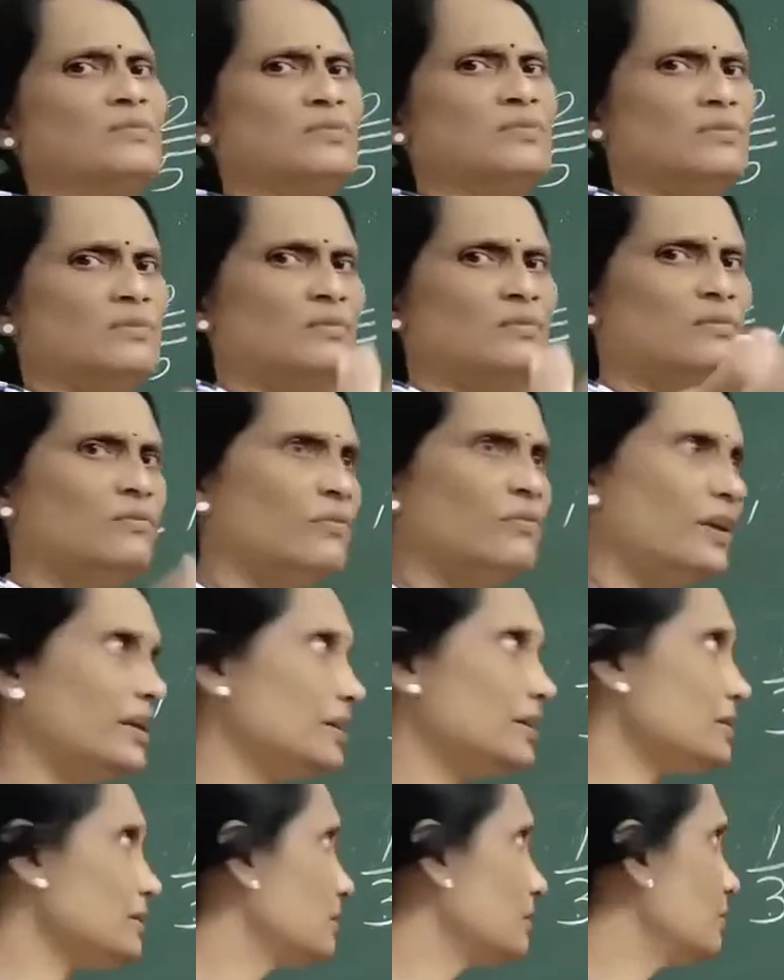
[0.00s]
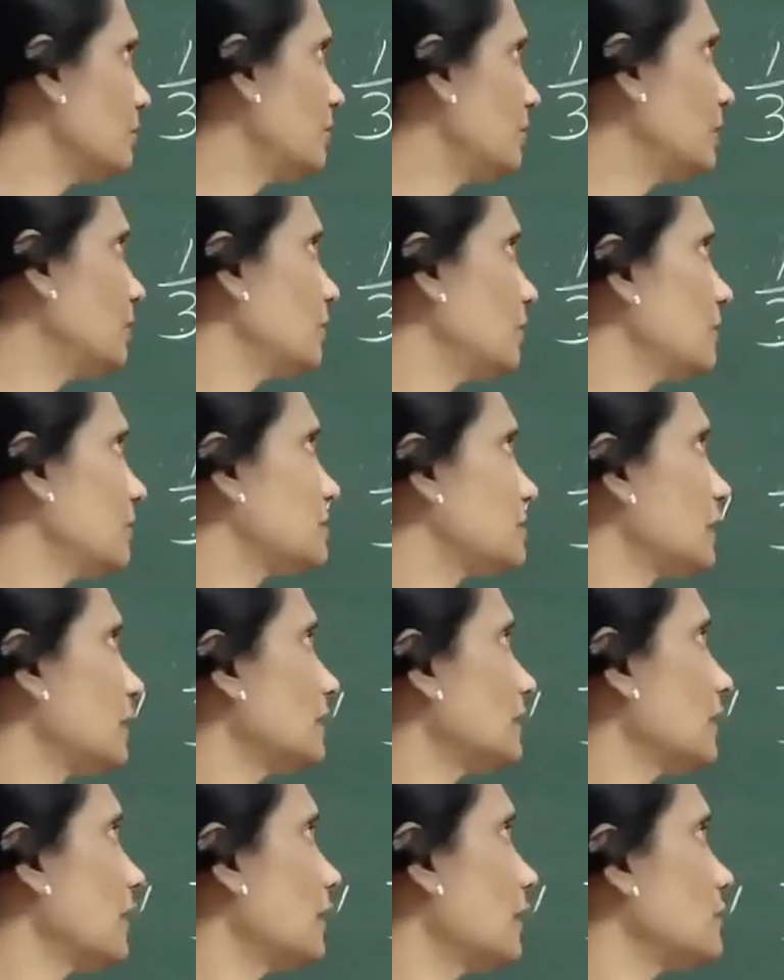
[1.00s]
Very simple, you will say
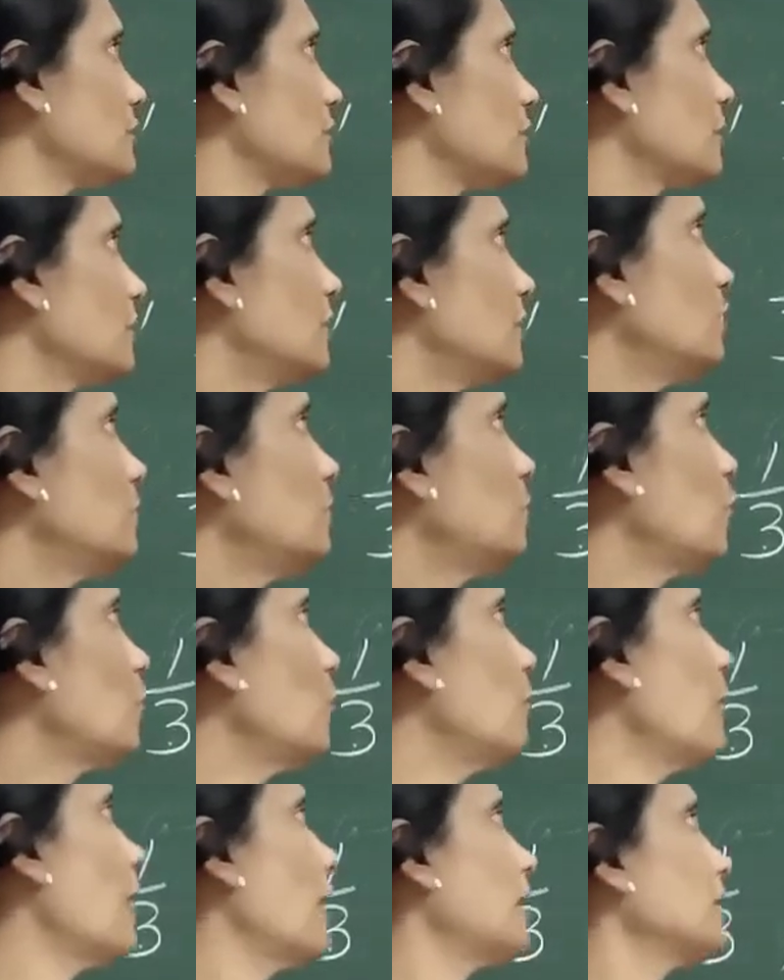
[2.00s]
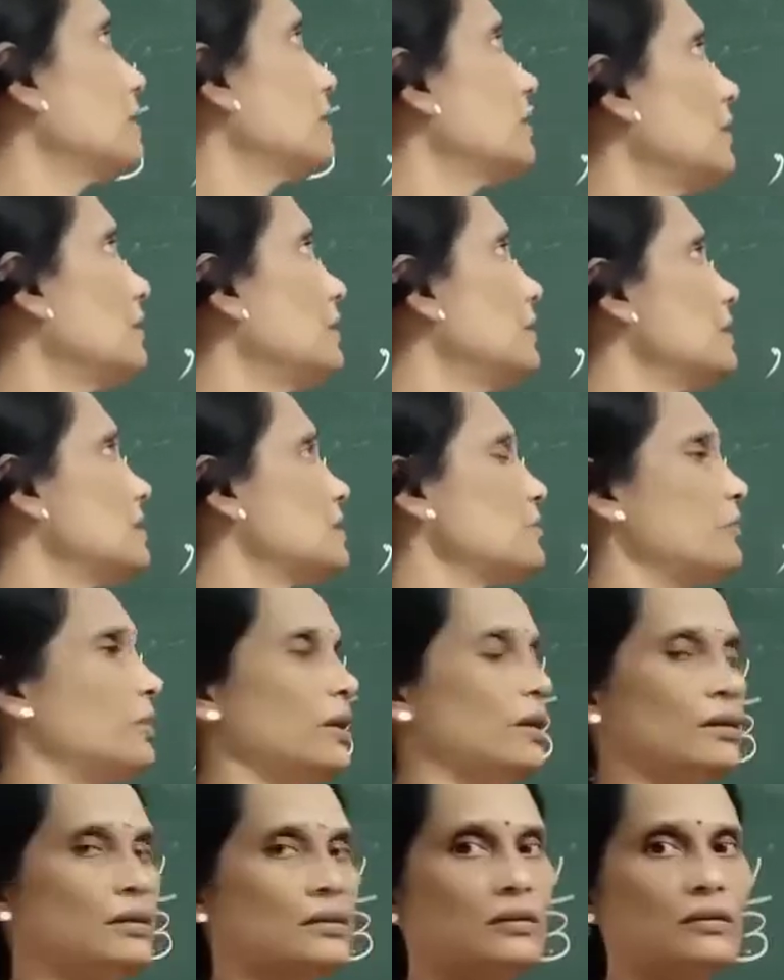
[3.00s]
that 2 by 3 is
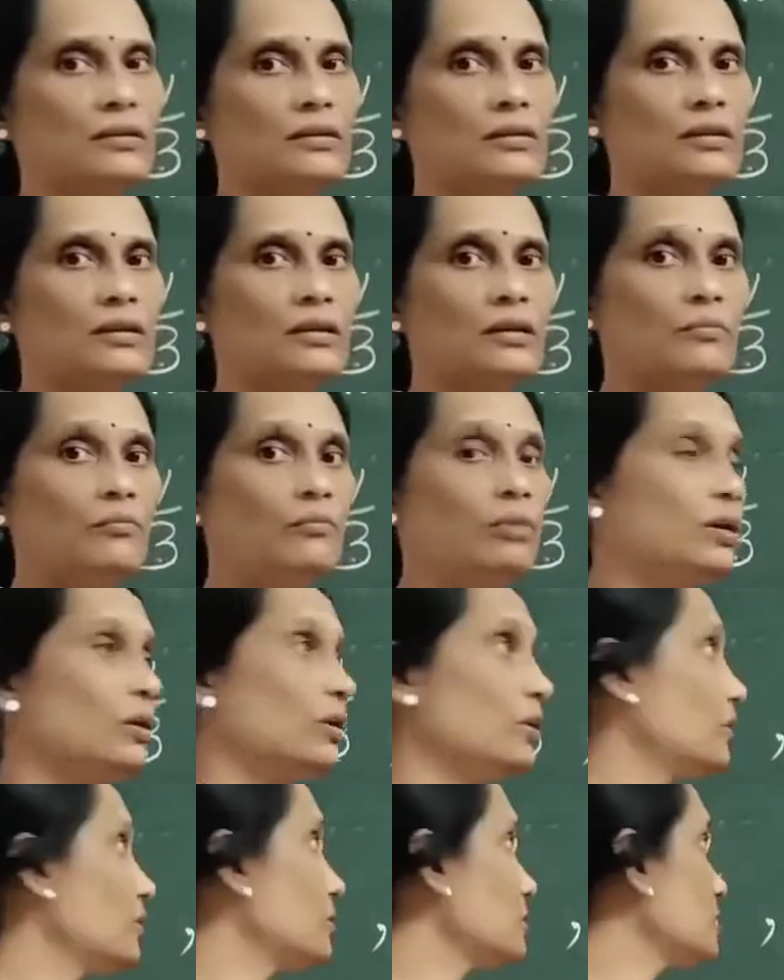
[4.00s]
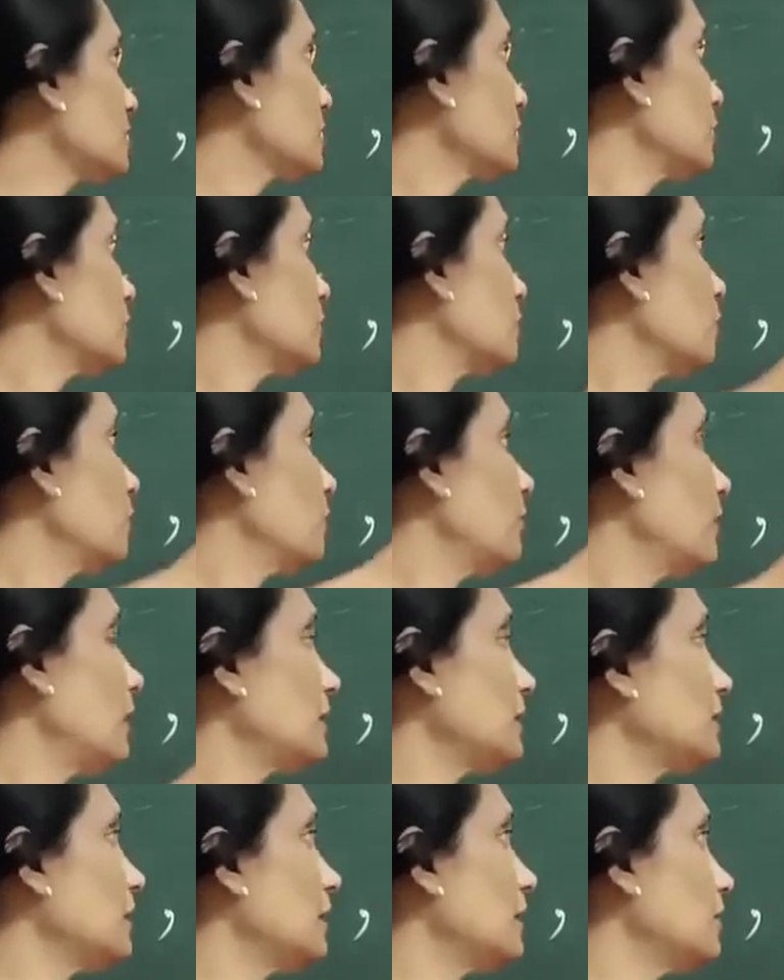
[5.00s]
bigger. Because 2 by
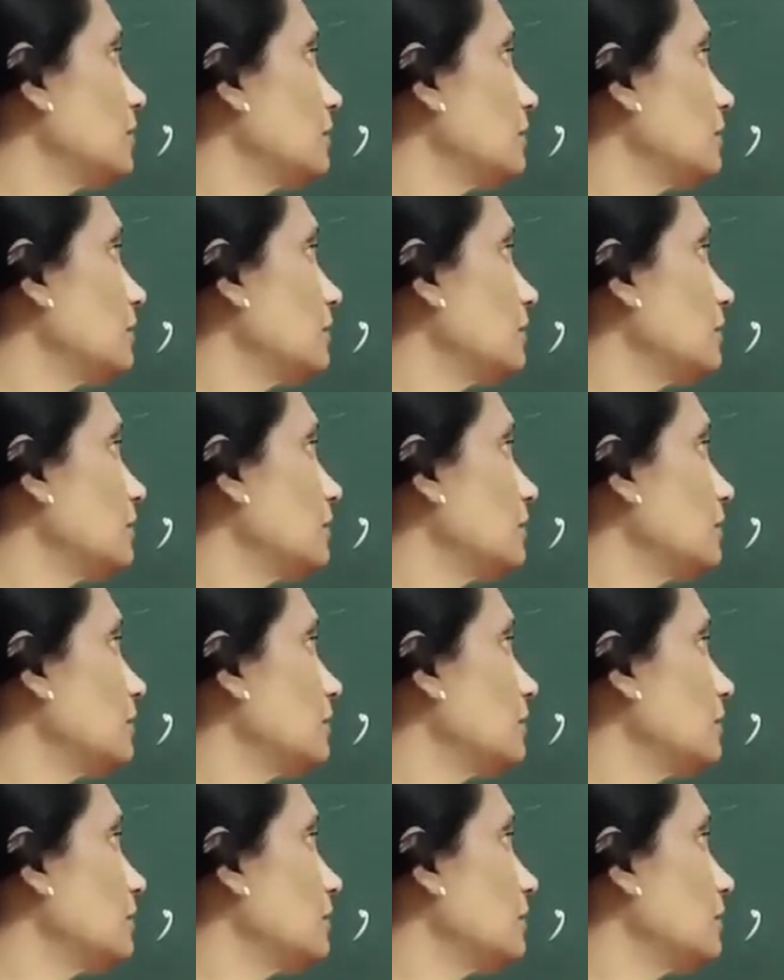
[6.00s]
3 means